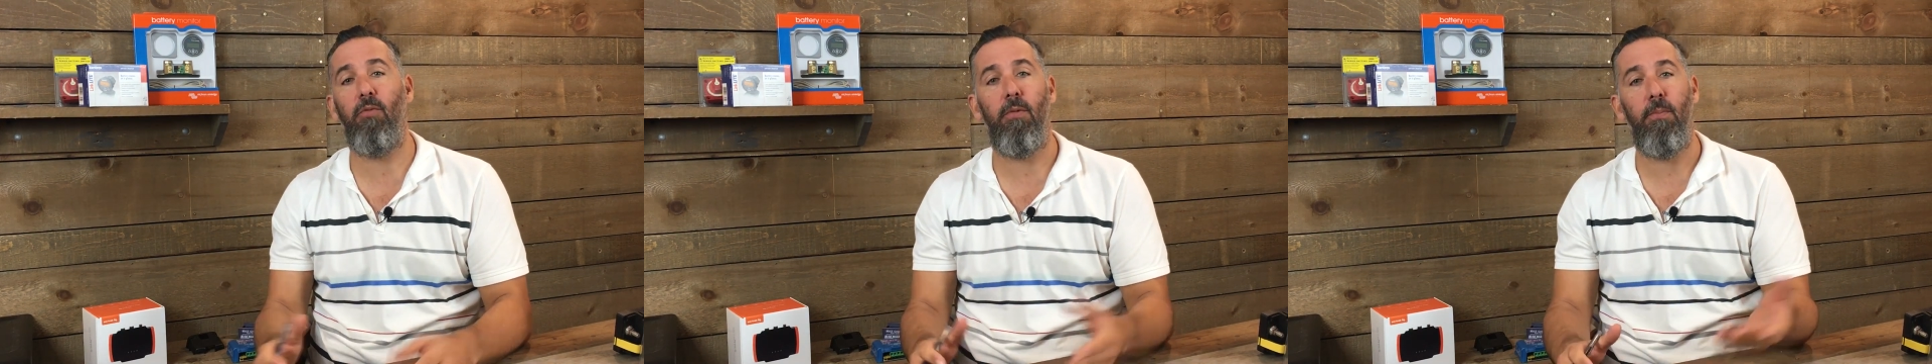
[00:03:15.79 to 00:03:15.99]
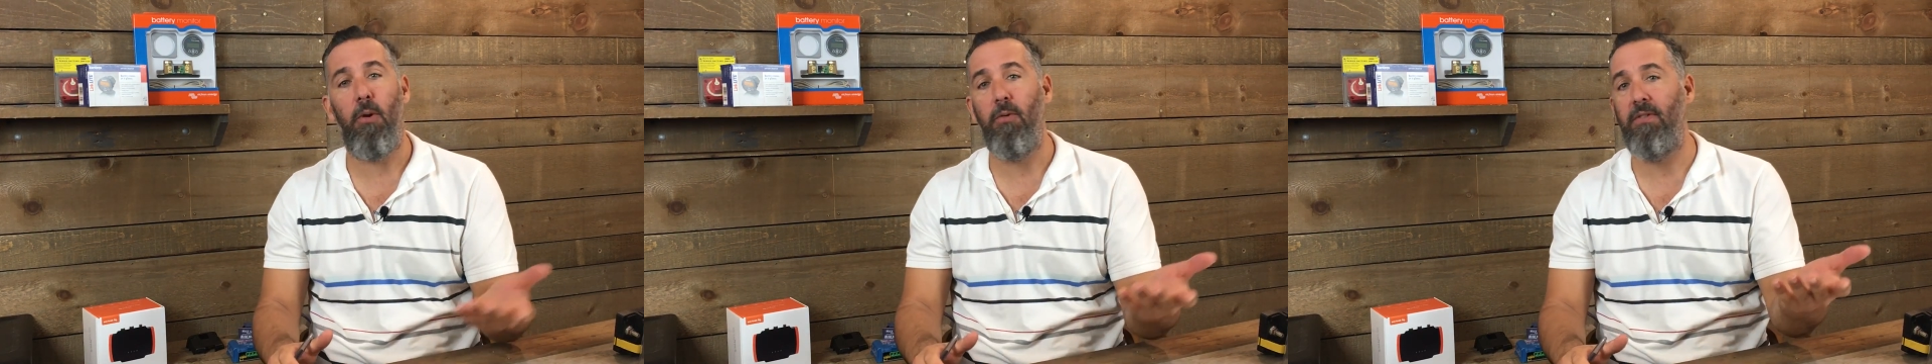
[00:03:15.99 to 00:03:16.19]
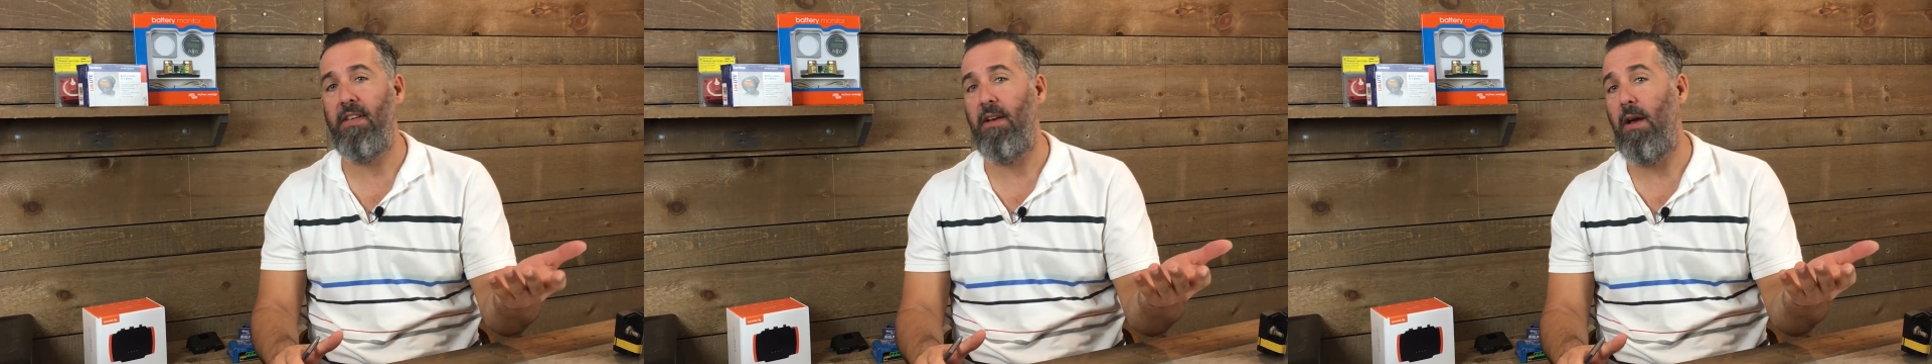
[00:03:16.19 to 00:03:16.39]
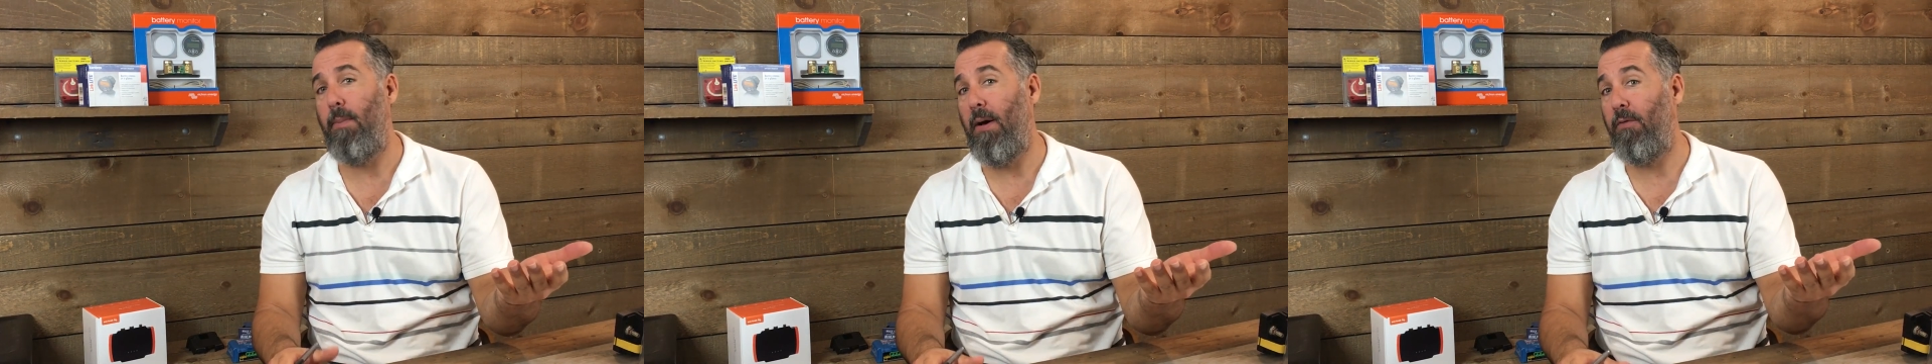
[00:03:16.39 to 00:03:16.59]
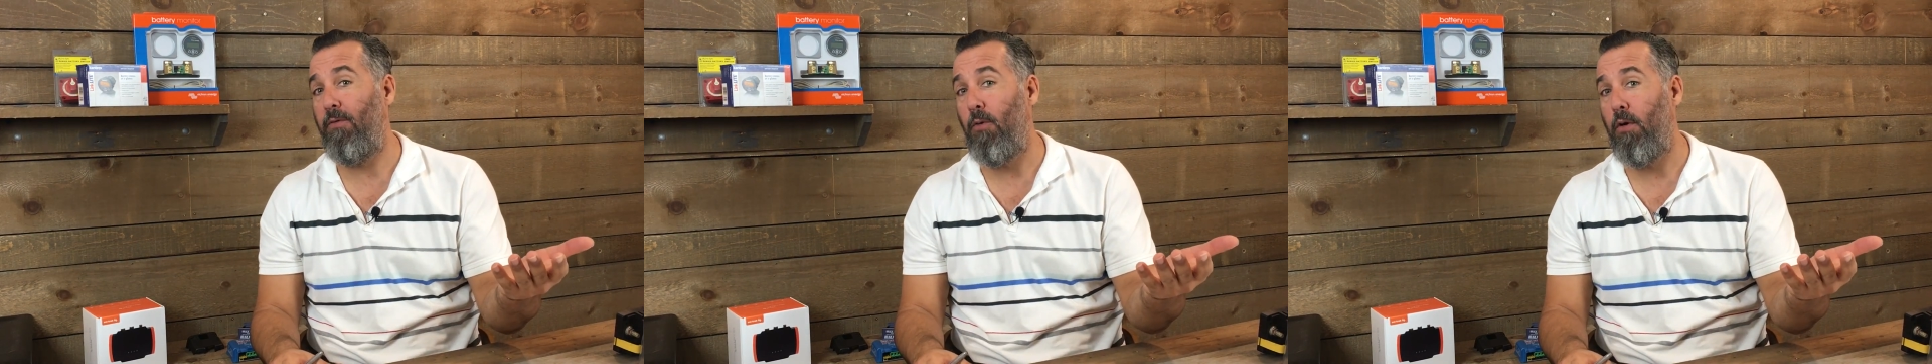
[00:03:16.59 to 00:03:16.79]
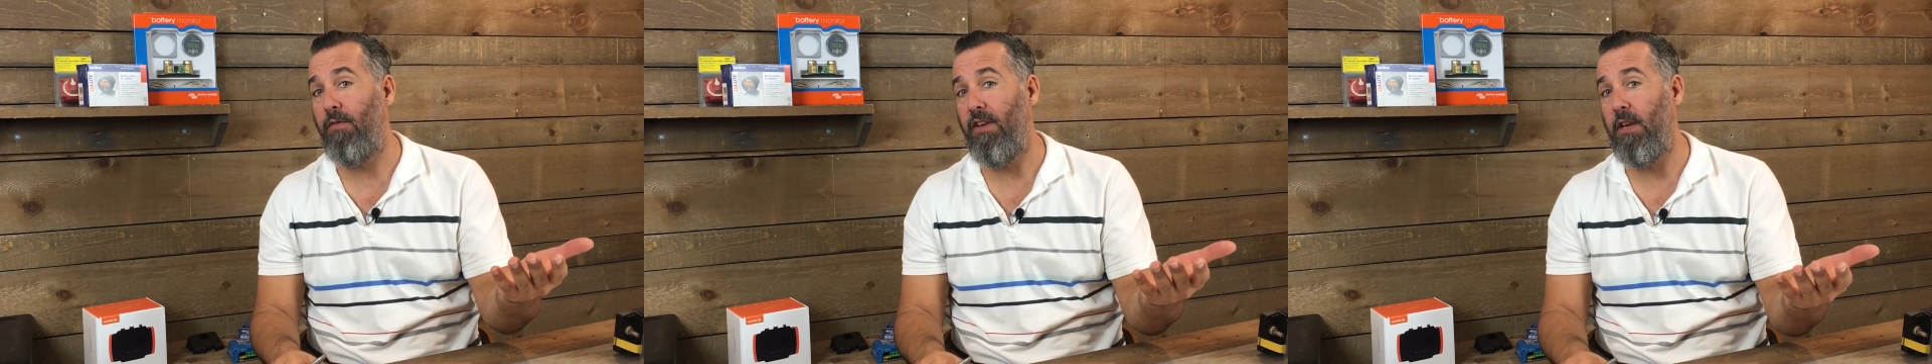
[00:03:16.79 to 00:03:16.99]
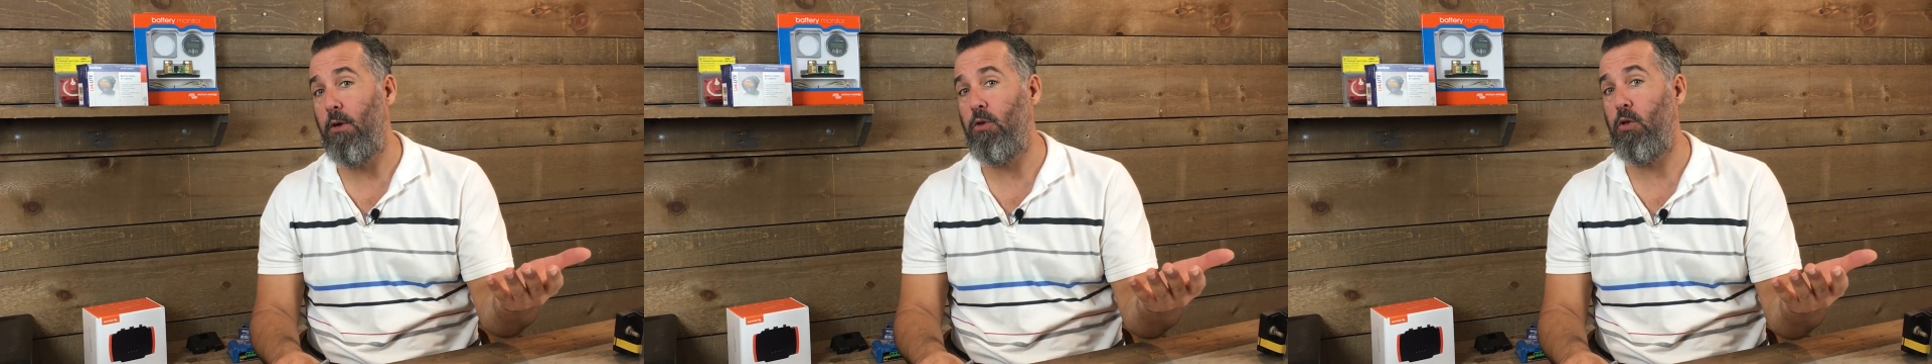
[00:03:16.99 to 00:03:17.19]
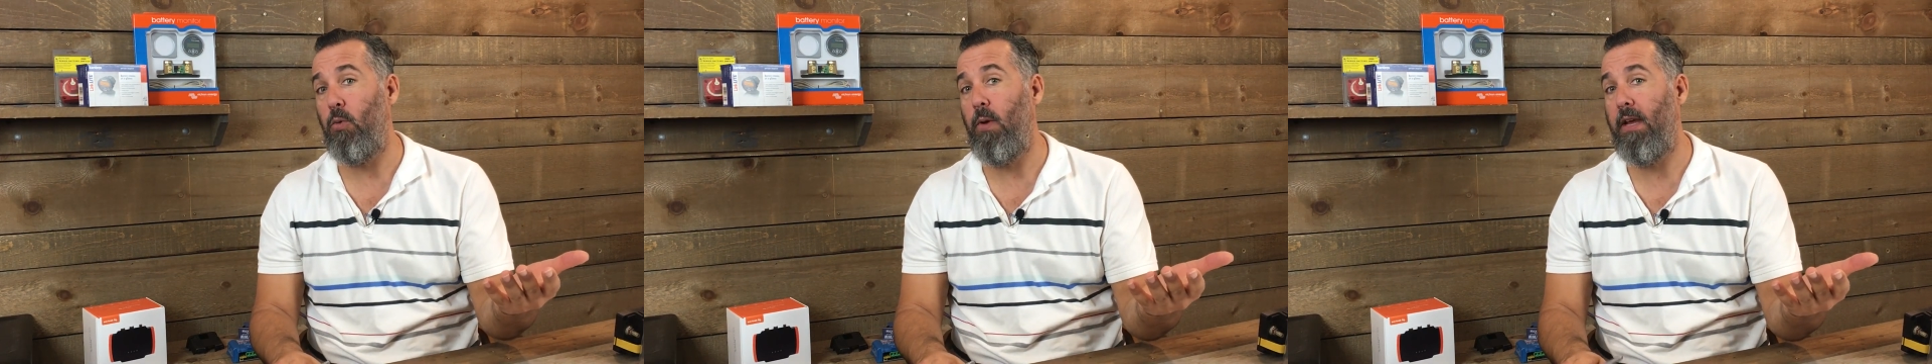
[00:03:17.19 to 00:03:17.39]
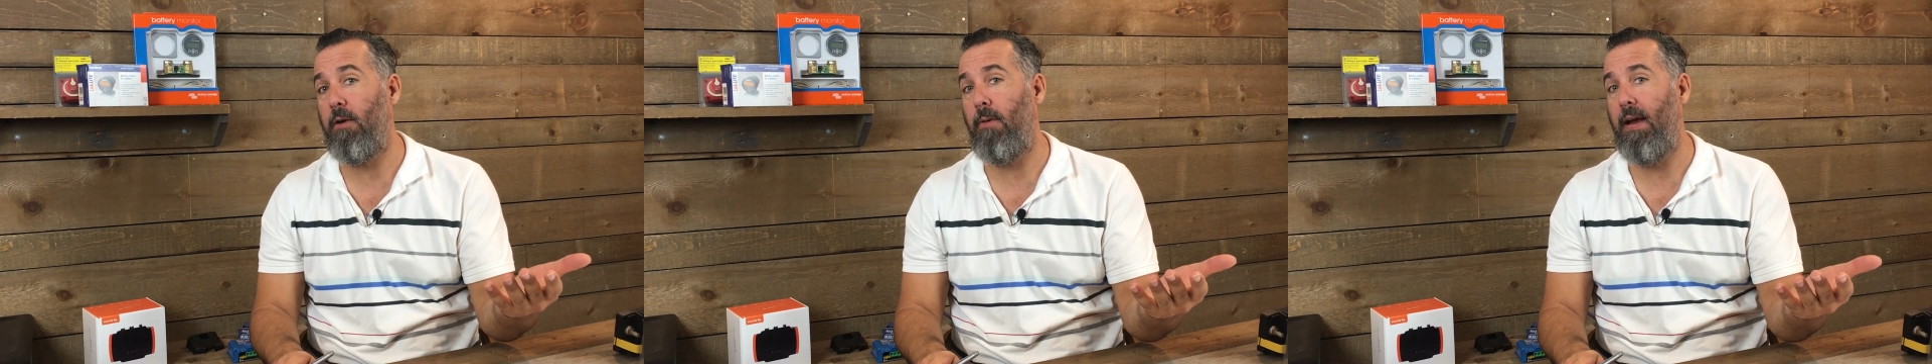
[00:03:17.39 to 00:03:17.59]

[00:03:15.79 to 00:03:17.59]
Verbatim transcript: We're posting about four videos a week